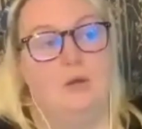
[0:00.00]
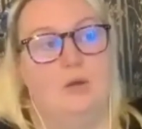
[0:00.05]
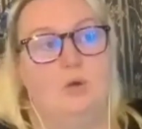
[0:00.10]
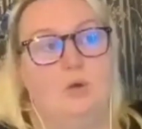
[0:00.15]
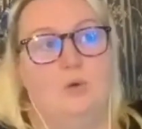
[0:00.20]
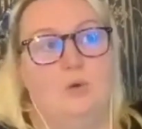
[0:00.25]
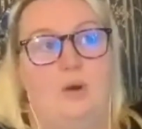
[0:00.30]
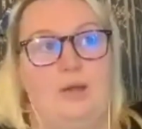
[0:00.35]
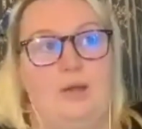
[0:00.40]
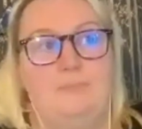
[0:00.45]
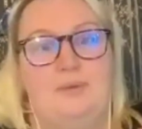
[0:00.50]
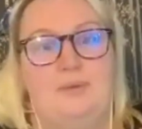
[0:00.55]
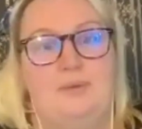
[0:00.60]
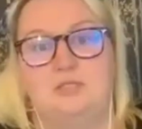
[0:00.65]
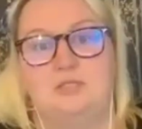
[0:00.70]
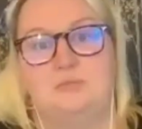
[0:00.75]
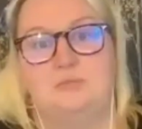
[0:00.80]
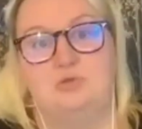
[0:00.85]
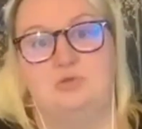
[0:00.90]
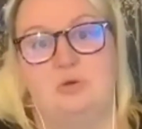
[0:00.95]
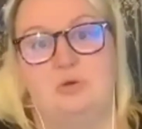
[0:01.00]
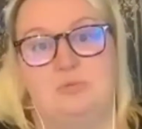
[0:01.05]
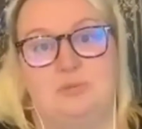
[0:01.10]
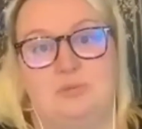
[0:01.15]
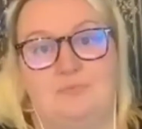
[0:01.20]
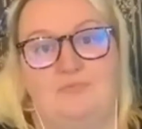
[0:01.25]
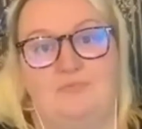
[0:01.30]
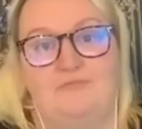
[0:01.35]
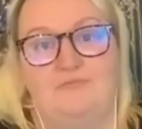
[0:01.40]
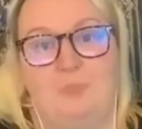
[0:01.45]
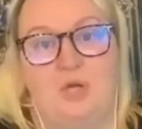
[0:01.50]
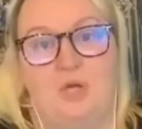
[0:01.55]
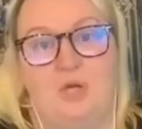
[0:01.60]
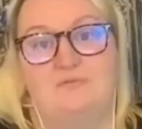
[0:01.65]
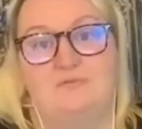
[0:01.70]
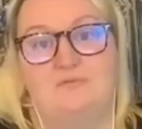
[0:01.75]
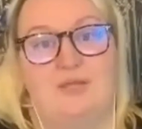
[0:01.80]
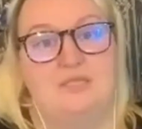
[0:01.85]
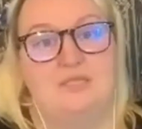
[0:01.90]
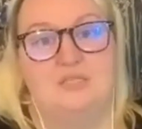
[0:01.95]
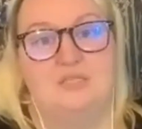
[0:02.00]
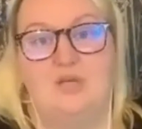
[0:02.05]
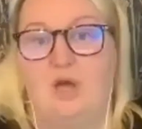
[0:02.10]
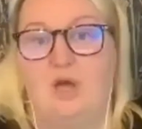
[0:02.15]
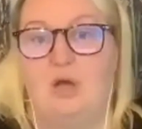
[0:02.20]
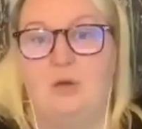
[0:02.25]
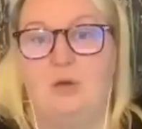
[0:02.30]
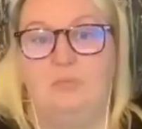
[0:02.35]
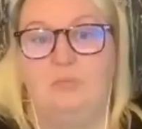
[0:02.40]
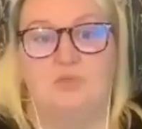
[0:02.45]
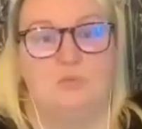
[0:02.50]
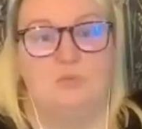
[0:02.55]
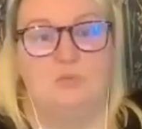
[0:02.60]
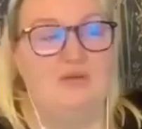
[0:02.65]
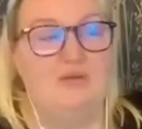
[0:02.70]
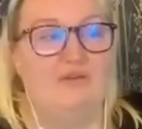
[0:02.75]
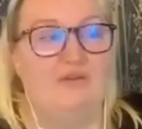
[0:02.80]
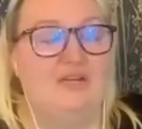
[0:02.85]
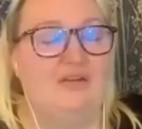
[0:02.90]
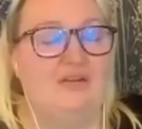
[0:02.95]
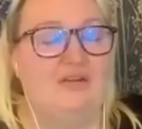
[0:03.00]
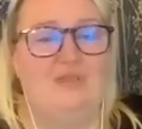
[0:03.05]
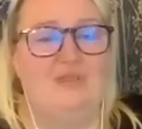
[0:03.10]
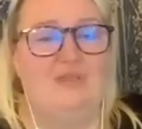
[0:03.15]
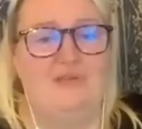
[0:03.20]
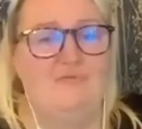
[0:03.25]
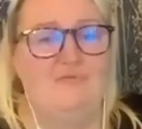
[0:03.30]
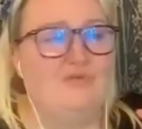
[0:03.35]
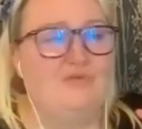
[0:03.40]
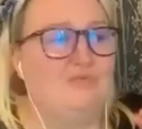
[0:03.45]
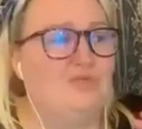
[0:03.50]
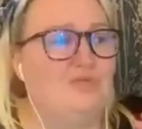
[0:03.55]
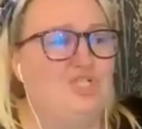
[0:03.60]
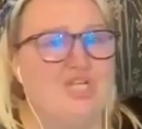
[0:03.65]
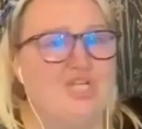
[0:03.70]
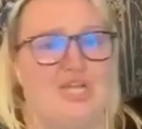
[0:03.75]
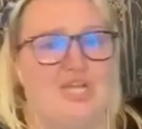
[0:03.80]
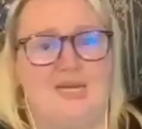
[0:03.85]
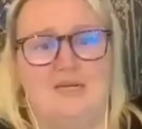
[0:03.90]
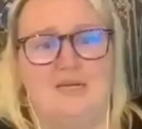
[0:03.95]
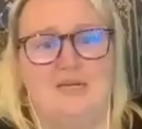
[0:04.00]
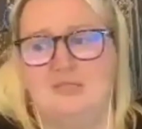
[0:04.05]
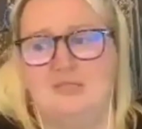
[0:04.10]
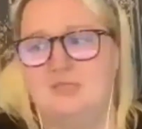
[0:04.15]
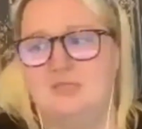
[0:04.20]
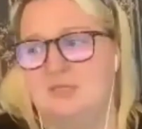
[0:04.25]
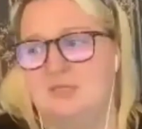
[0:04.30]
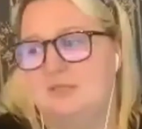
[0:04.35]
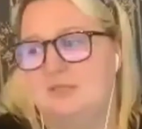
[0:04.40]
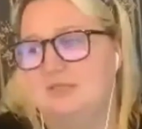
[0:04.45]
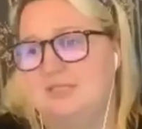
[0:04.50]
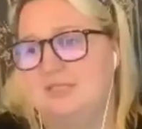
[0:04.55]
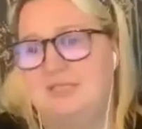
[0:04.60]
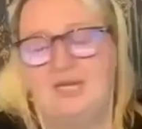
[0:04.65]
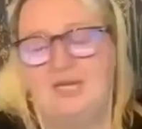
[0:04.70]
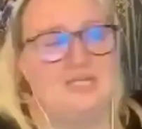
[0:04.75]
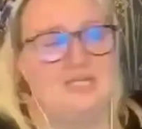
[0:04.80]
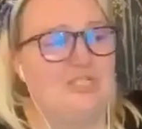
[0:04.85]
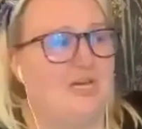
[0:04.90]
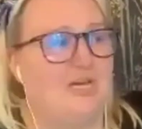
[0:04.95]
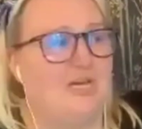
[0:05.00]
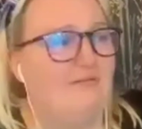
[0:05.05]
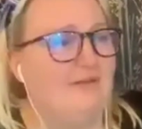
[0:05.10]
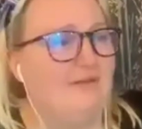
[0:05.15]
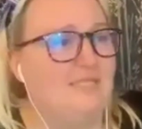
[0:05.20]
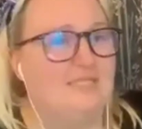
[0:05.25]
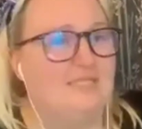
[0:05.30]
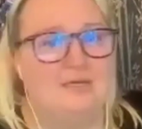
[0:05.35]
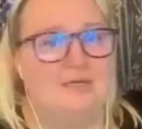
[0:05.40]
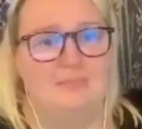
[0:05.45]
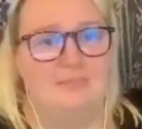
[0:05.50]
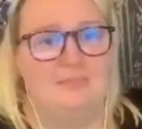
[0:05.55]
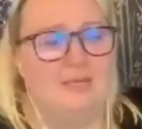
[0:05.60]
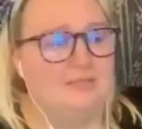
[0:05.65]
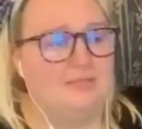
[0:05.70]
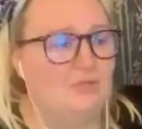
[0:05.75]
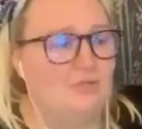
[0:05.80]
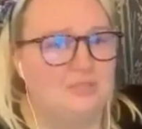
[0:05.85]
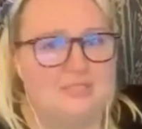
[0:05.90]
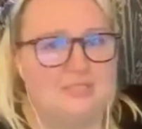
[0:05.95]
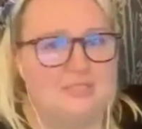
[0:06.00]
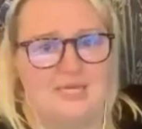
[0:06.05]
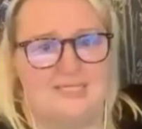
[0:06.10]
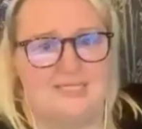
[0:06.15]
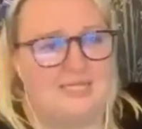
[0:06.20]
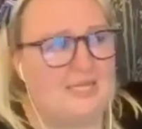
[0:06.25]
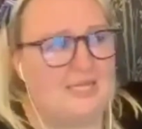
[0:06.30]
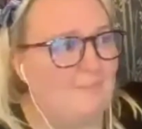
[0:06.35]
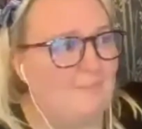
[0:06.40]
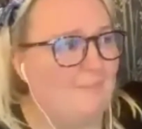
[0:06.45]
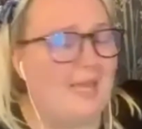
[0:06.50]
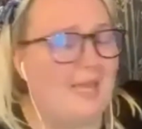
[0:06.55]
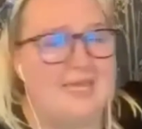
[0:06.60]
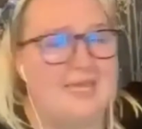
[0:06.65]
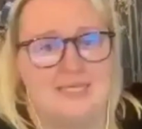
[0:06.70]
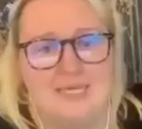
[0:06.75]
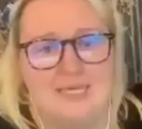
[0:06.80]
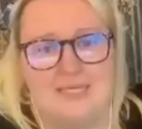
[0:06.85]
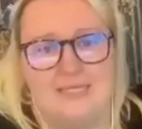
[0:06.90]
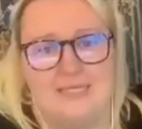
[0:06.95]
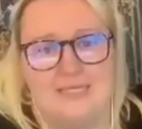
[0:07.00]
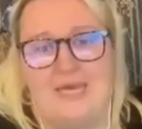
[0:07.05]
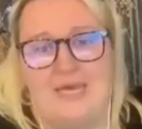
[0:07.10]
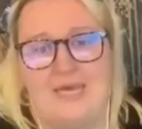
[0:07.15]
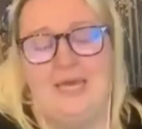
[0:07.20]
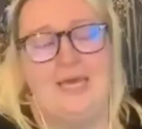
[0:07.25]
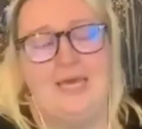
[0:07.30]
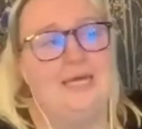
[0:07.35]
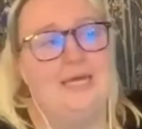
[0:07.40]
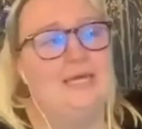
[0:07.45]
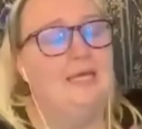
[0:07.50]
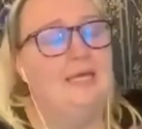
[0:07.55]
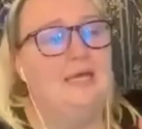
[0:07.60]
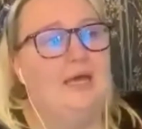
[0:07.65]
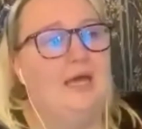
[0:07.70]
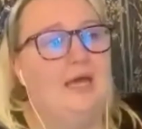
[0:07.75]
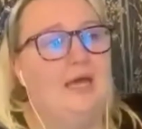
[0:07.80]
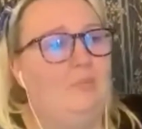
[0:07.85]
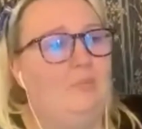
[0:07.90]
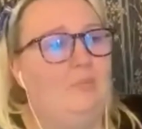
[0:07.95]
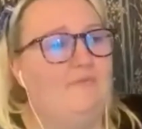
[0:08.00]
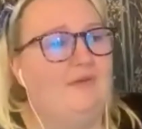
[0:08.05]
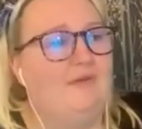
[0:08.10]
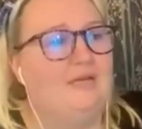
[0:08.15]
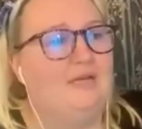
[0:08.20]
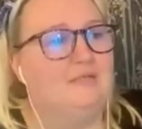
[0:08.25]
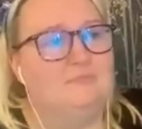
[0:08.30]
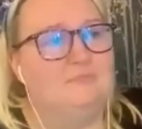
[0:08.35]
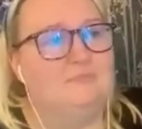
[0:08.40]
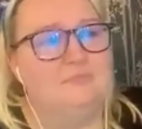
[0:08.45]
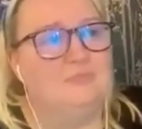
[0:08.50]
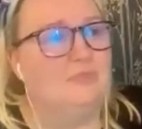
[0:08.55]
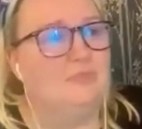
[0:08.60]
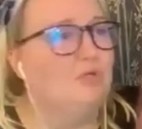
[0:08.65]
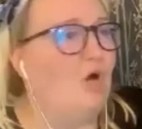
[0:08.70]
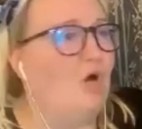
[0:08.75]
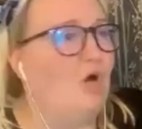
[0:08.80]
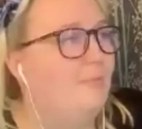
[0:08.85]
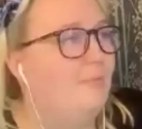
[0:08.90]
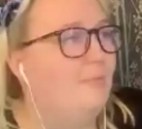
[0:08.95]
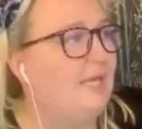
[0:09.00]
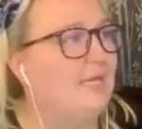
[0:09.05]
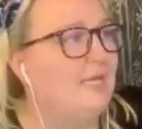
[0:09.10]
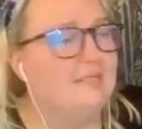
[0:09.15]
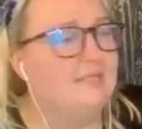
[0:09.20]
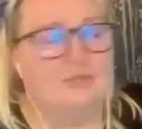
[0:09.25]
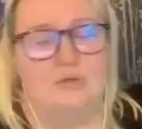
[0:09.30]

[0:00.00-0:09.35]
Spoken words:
quite big subscription box fans at home. So we've had everything from gin to stationery to my daughter gets like a baking kit. We've had comics,